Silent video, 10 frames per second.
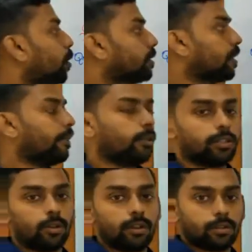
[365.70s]
to octal and
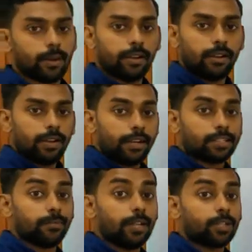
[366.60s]
octal to decimal.
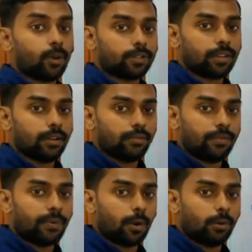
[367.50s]
Decimal to octal, we
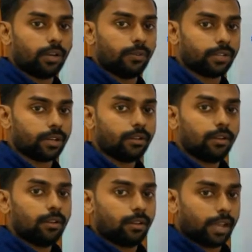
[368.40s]
follow division
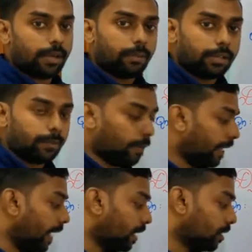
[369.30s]
and
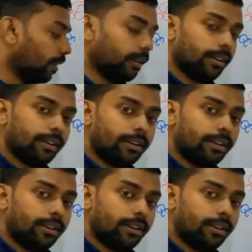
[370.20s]
multiplication.